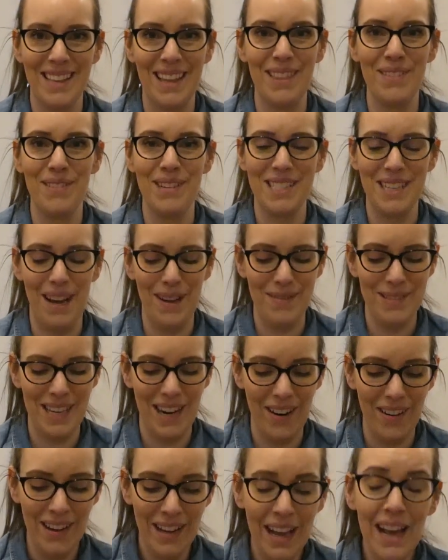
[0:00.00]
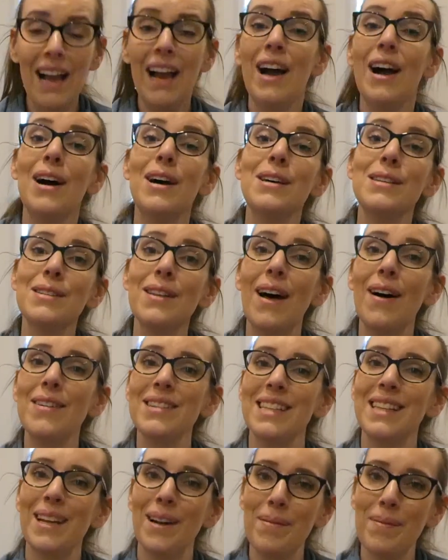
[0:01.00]
like 3 times now. So that
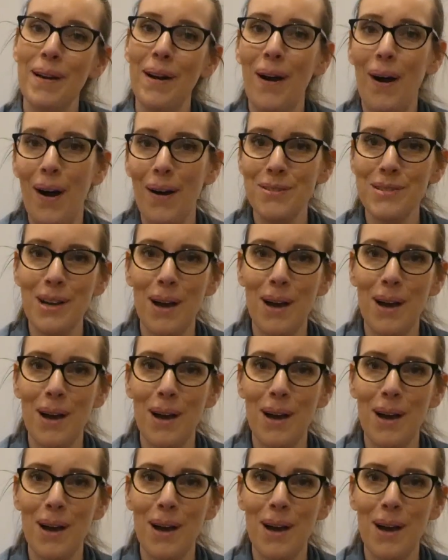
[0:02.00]
was a little bit off